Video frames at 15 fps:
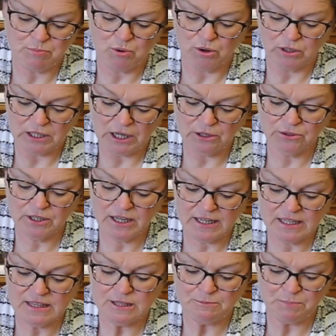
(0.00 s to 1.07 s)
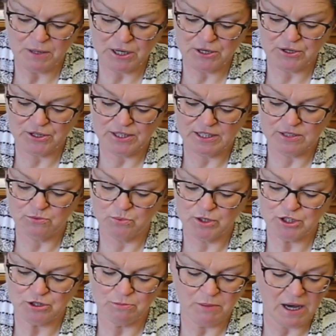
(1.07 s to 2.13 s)
prolonging the period
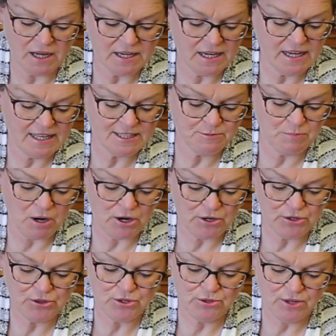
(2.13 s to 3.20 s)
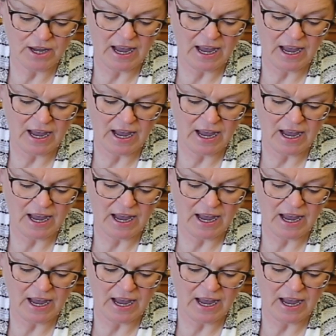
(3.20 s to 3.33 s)
when your body has burned through the